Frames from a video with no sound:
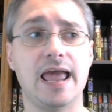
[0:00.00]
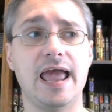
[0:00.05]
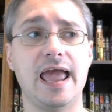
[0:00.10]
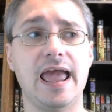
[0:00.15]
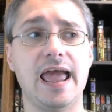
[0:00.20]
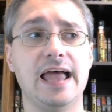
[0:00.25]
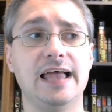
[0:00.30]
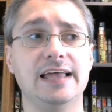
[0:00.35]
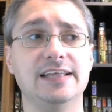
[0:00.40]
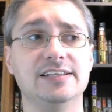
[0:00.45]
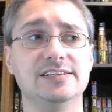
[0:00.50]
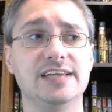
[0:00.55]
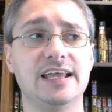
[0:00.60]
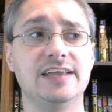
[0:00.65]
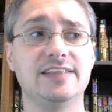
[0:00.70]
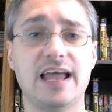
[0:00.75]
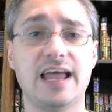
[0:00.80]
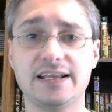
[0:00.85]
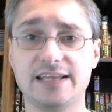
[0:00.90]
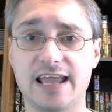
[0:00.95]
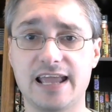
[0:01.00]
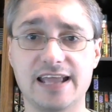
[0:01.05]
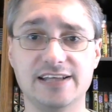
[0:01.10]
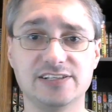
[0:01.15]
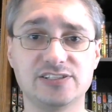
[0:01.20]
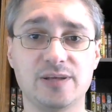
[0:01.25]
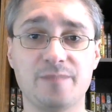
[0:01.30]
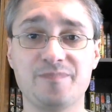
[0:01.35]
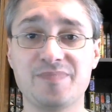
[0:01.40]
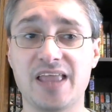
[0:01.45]
And in that
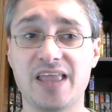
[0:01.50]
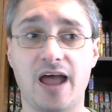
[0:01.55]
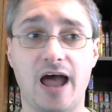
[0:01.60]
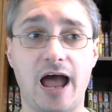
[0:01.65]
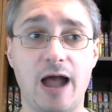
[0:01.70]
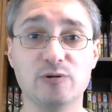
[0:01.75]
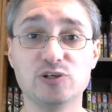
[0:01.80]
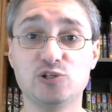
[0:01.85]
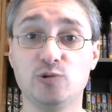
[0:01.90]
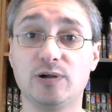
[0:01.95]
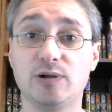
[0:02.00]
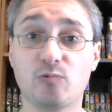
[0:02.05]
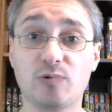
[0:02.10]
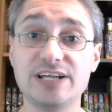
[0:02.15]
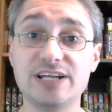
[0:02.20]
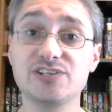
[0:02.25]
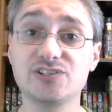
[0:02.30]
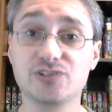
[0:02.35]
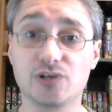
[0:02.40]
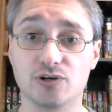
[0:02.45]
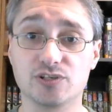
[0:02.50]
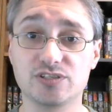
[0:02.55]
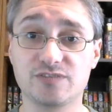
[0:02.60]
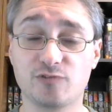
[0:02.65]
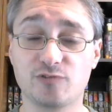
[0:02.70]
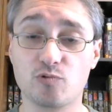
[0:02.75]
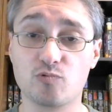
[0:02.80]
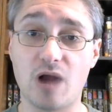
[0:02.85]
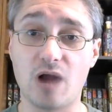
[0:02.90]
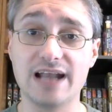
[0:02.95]
case, I was doing research
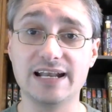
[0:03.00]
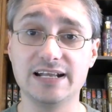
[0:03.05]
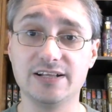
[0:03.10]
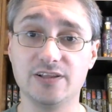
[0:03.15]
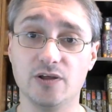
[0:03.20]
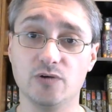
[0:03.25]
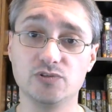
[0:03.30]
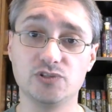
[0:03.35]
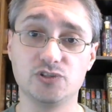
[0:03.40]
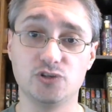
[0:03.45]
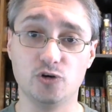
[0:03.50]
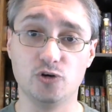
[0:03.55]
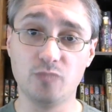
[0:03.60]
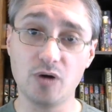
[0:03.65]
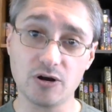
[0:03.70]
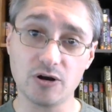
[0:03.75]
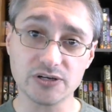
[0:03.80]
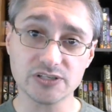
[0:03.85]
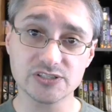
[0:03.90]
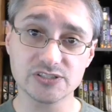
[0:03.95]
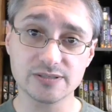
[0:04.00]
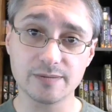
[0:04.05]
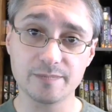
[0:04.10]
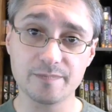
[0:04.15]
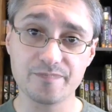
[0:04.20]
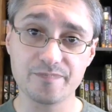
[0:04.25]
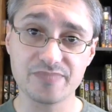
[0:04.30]
for writing those two books.